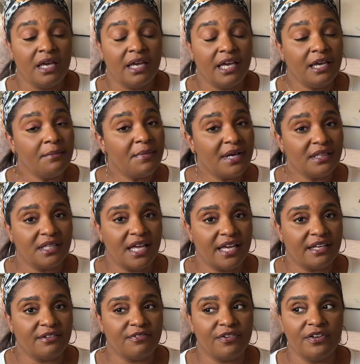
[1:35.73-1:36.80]
in my
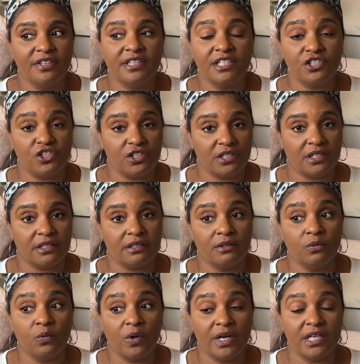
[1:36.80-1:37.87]
life this year
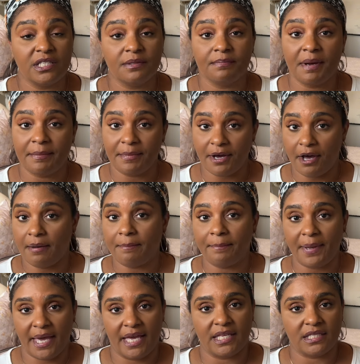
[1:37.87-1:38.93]
was my mom
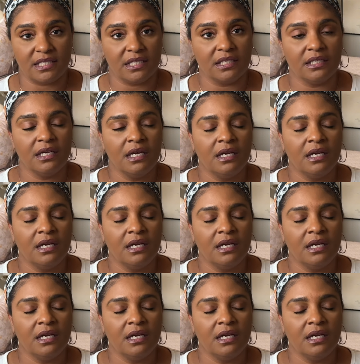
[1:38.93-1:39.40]
passing.